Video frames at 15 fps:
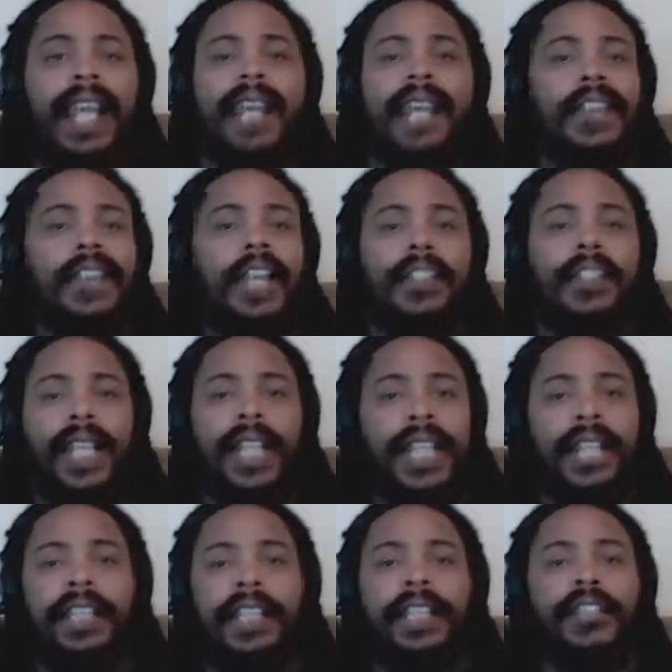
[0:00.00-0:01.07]
and they're not doing
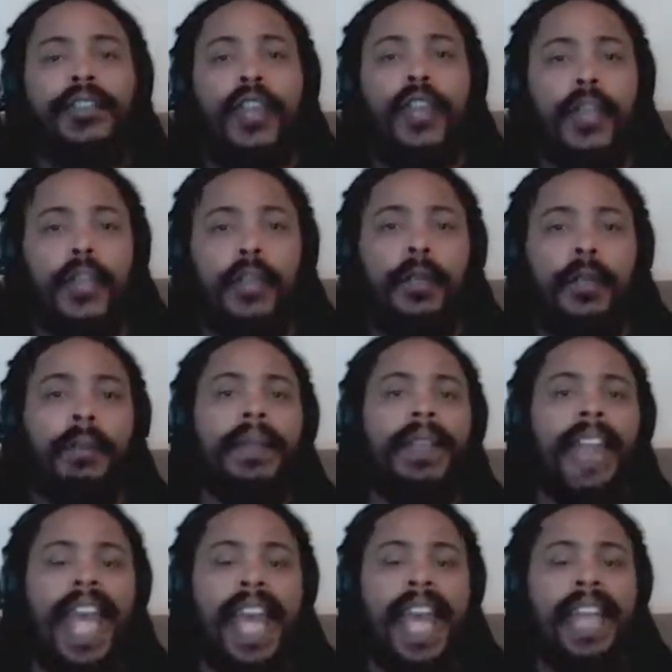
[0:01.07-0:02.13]
anything to curb
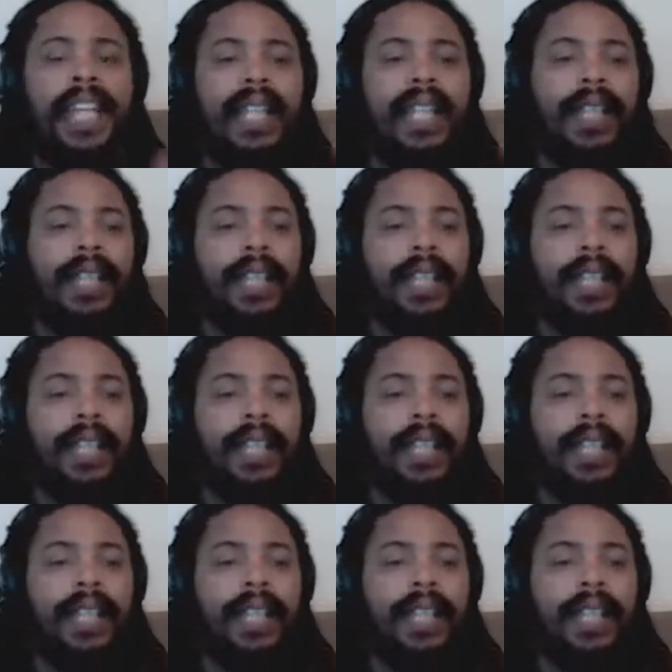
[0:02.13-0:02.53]
that